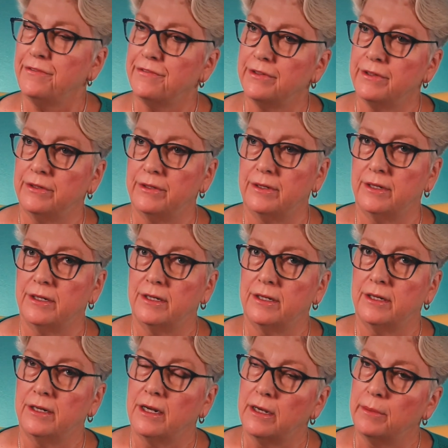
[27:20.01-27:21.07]
felt
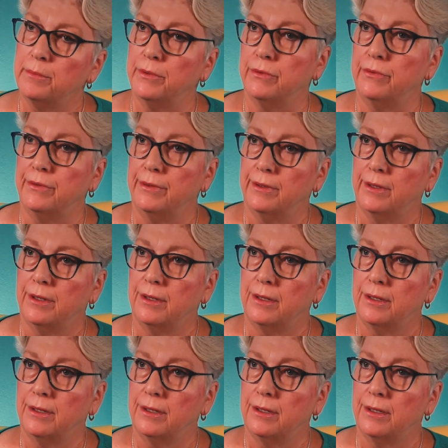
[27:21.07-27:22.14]
humbled,
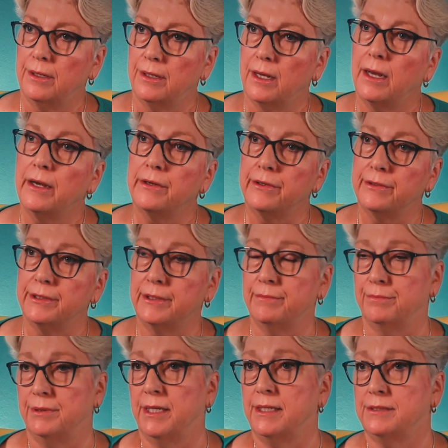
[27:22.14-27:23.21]
honored, and
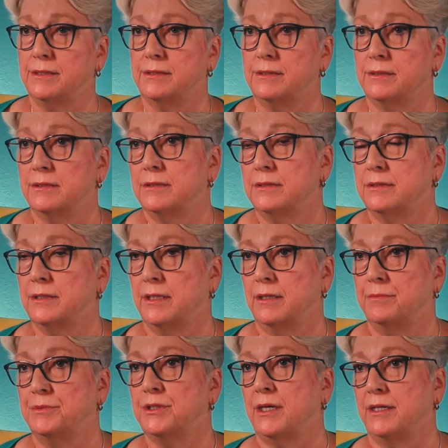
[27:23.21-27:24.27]
blessed to
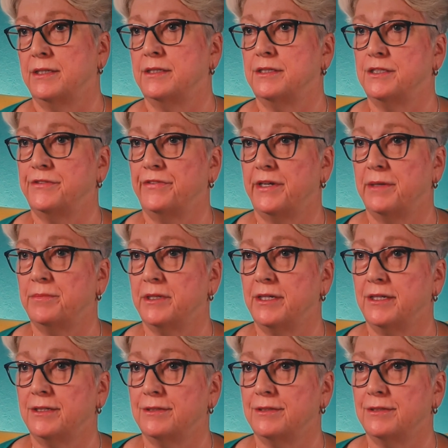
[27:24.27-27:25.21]
help John and his family.